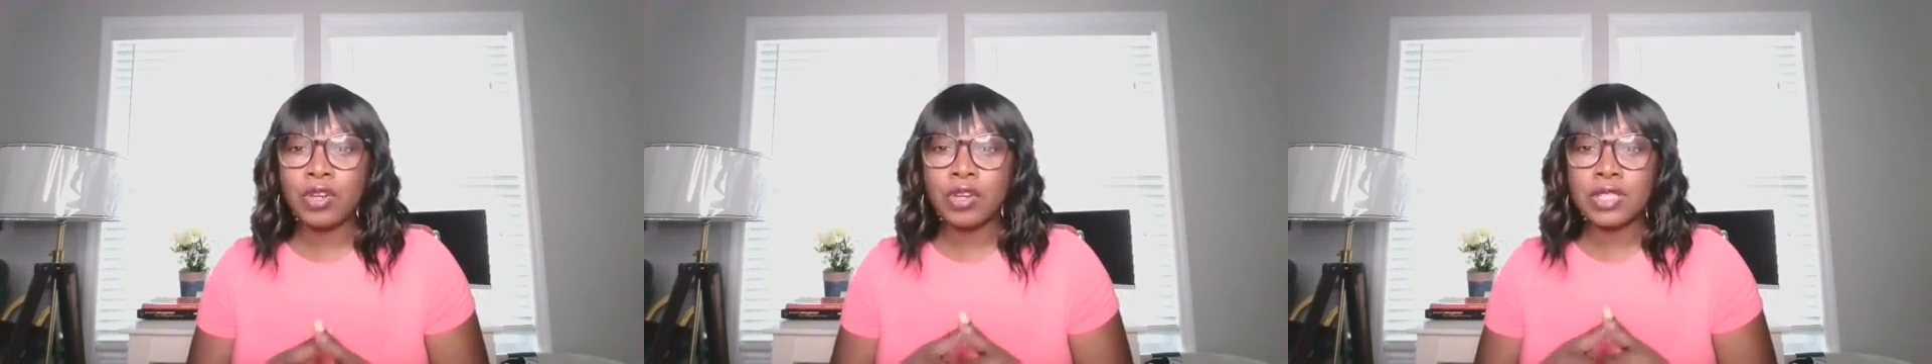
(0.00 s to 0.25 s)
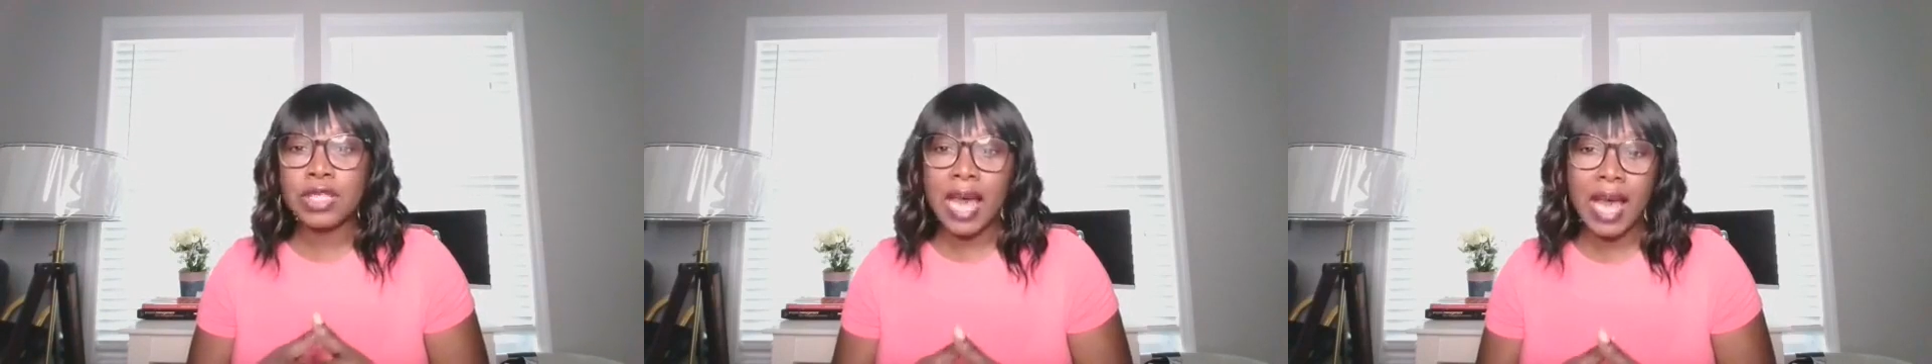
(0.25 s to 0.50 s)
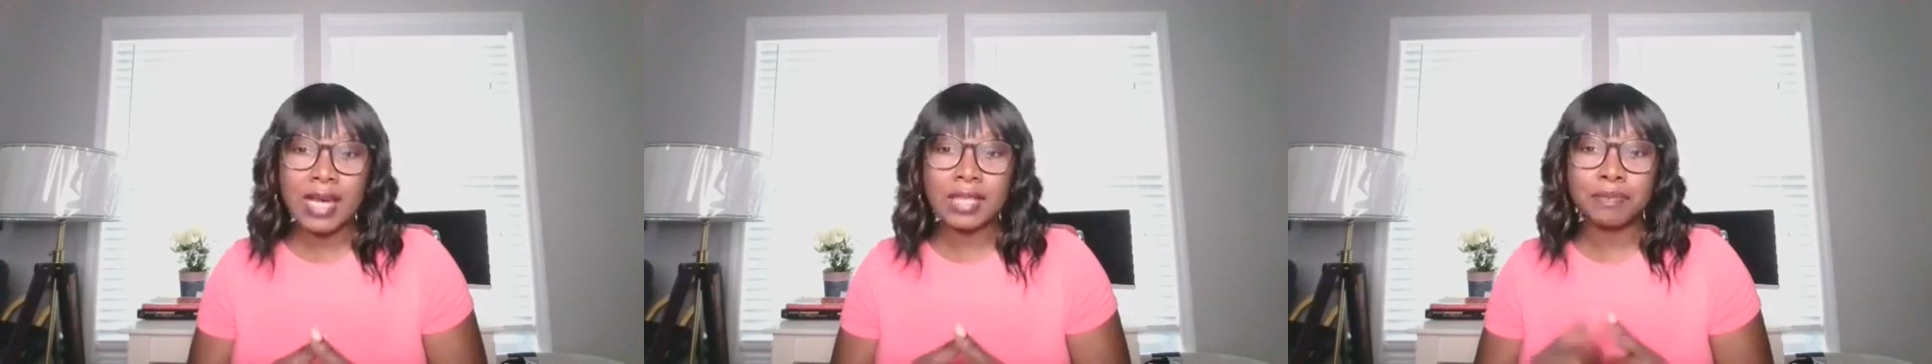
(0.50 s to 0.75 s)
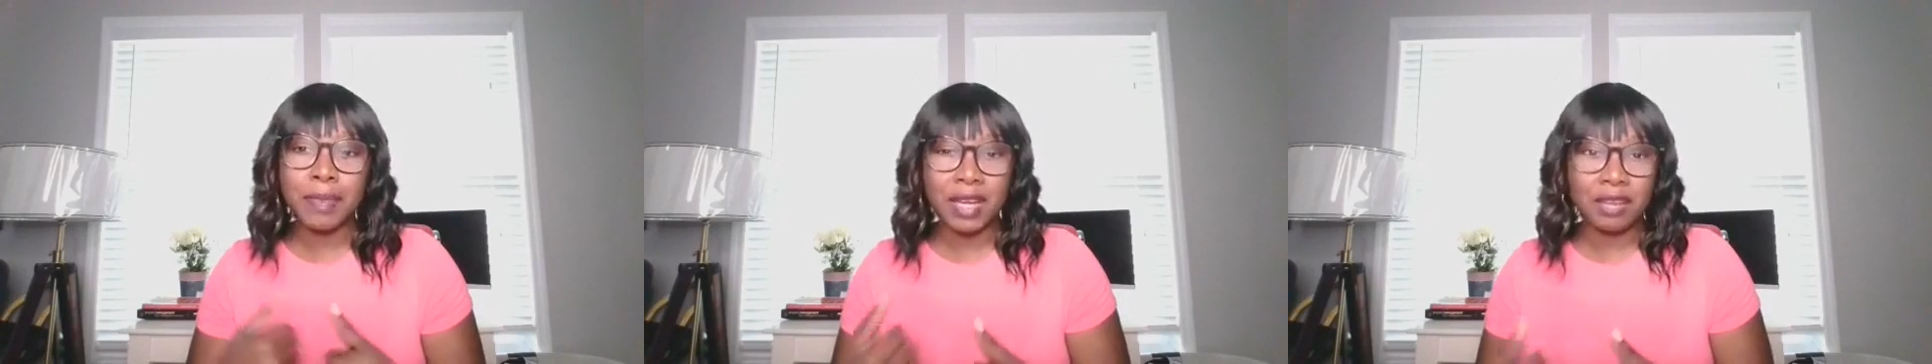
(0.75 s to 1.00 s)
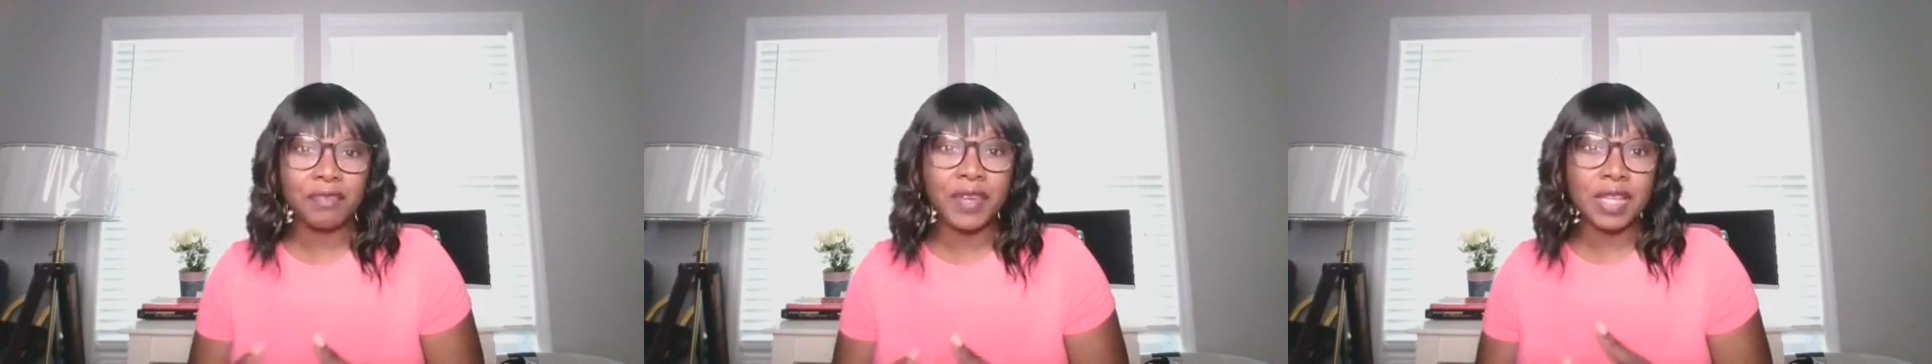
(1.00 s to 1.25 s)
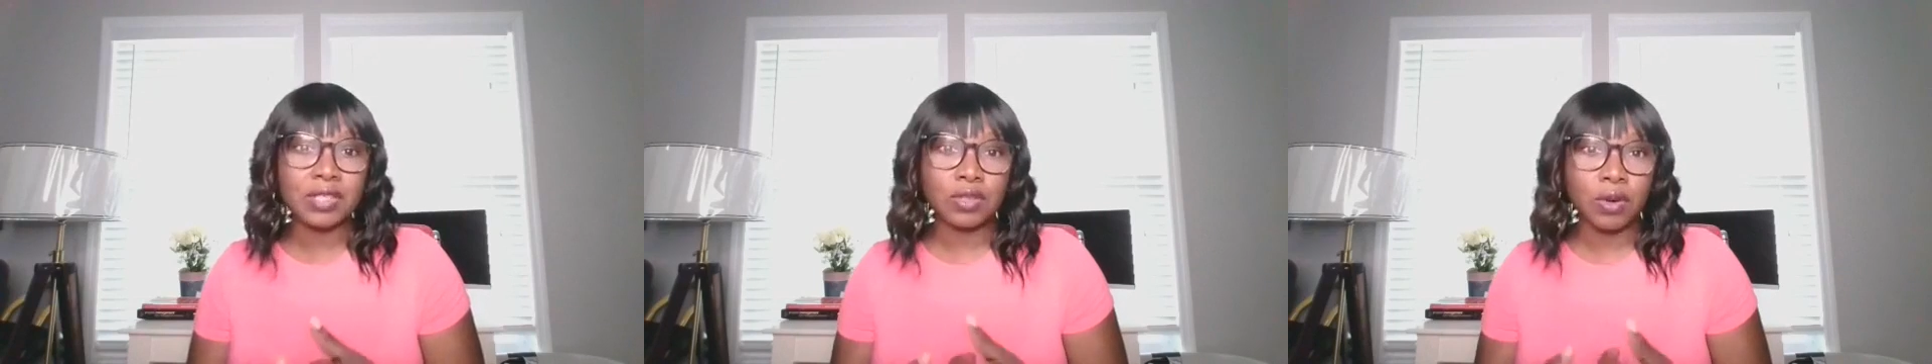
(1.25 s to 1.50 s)
your tax
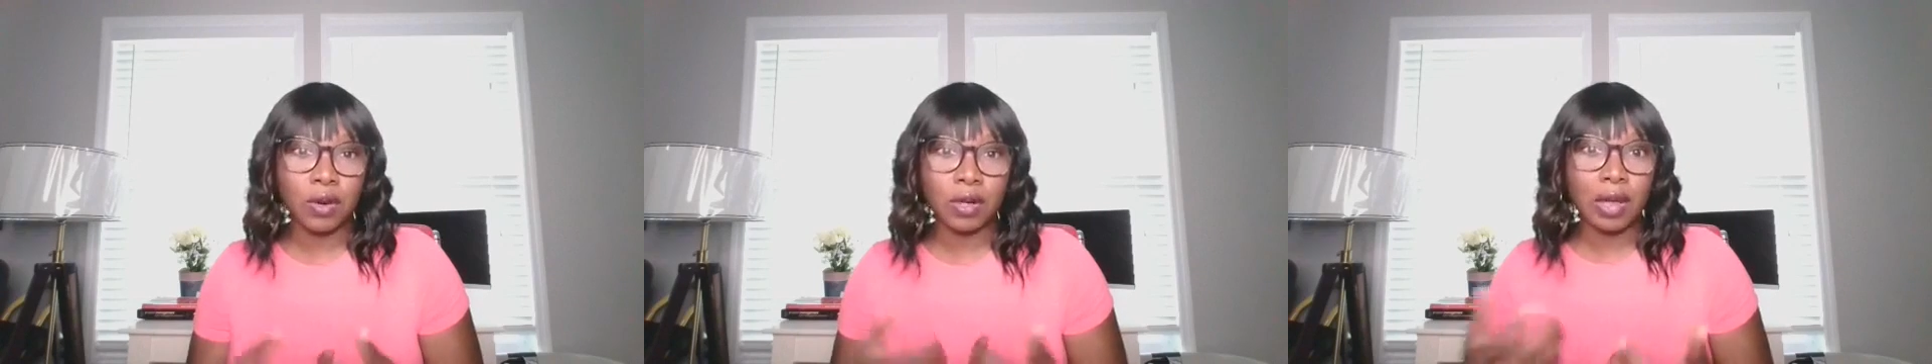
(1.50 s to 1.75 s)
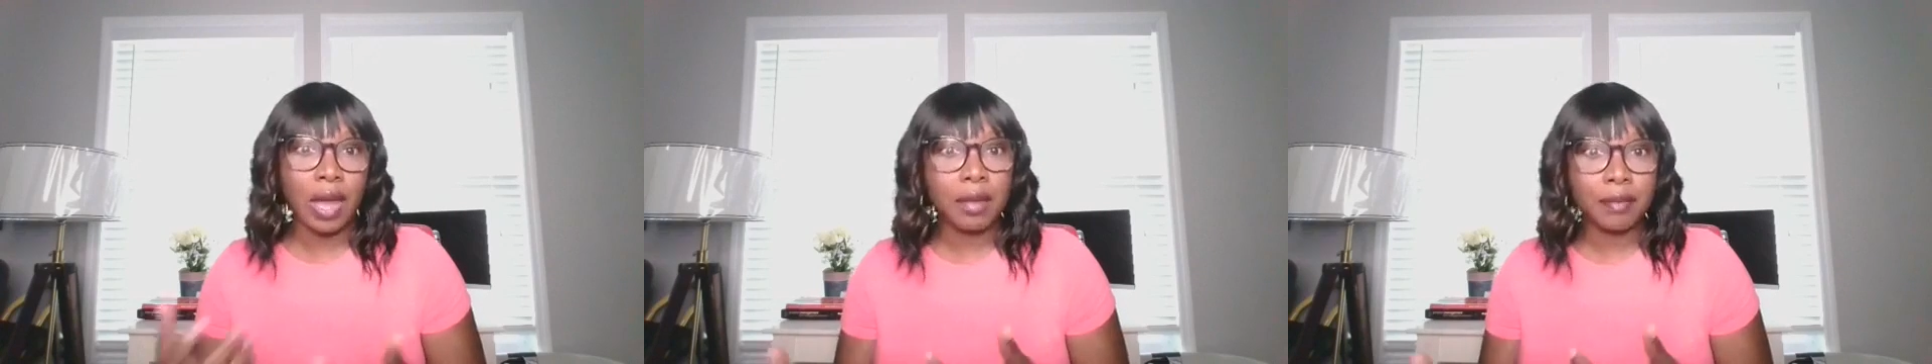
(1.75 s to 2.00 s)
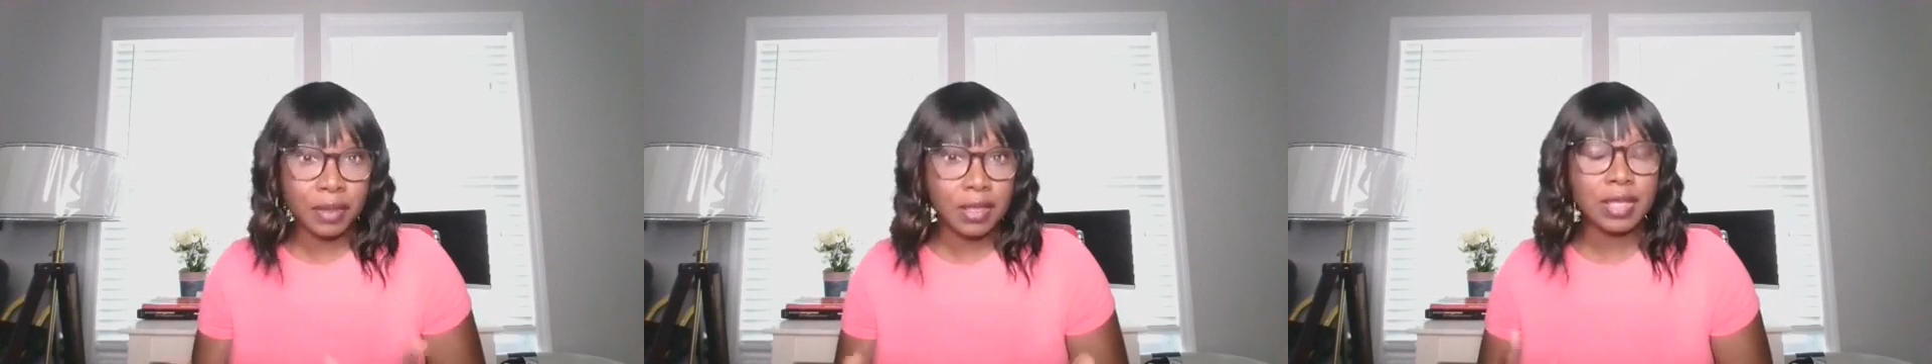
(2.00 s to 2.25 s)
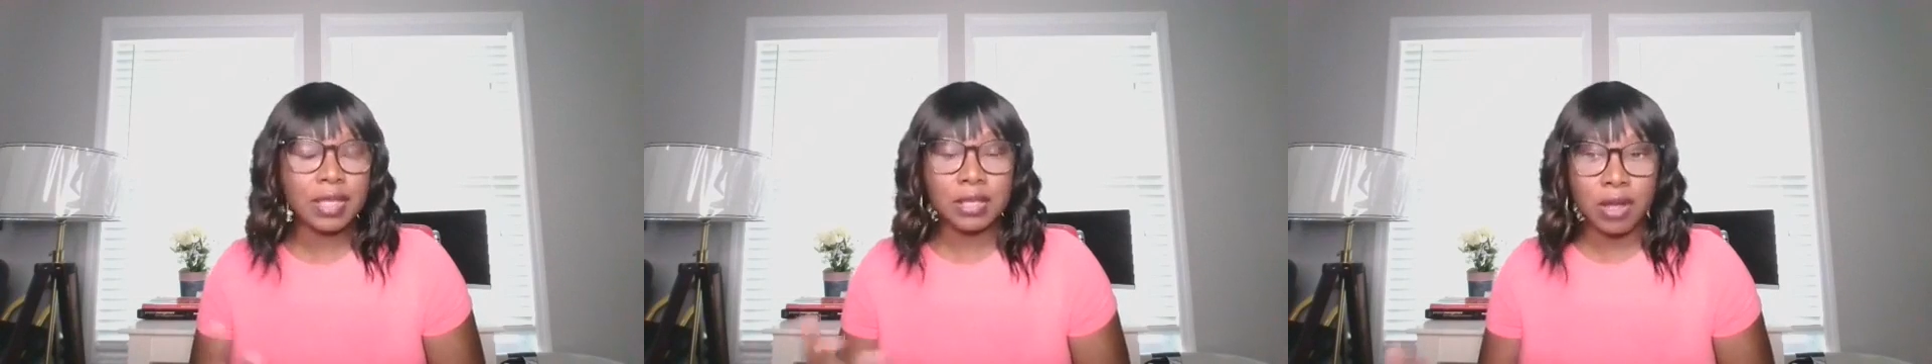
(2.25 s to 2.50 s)
benefits or liabilities